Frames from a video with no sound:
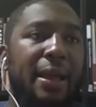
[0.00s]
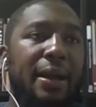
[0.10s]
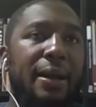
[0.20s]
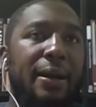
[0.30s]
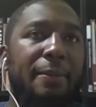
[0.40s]

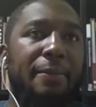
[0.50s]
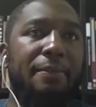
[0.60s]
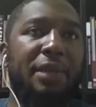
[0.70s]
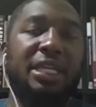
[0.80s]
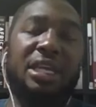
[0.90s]

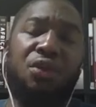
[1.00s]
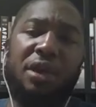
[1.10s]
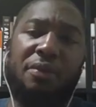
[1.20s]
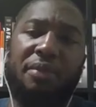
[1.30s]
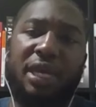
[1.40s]
And then
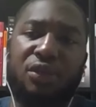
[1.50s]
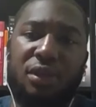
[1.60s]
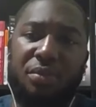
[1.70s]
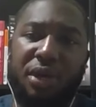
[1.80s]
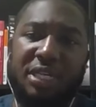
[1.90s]
going back to
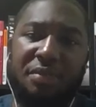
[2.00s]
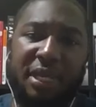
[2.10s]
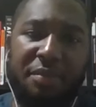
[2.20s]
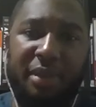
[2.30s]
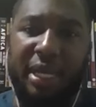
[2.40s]
the point
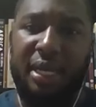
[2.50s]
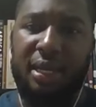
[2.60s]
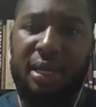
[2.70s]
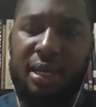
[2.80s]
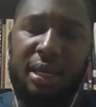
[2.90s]
made by
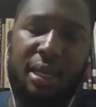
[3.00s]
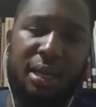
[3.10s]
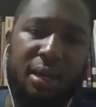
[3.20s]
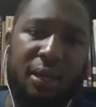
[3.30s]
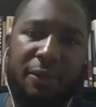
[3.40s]

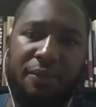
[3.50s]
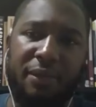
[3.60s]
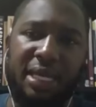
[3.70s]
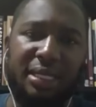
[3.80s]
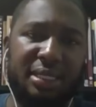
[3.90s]
a
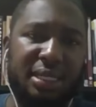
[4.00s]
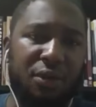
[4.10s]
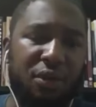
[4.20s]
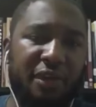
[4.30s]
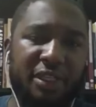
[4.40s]
listener
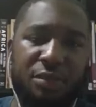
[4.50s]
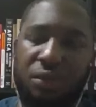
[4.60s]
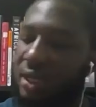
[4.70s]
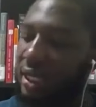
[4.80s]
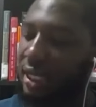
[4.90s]
on
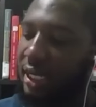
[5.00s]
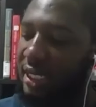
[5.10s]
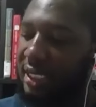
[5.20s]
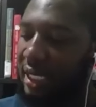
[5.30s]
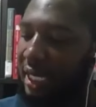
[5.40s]
Facebook
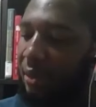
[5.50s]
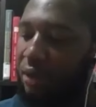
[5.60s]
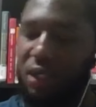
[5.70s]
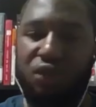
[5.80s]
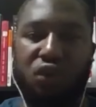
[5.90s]
recently
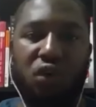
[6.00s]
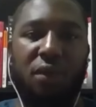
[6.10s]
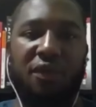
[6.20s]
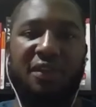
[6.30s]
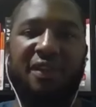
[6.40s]
about the trauma
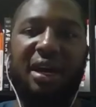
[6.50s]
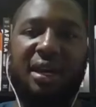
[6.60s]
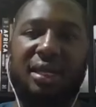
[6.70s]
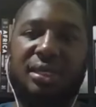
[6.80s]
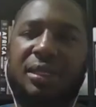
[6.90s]
of the
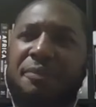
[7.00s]
violence,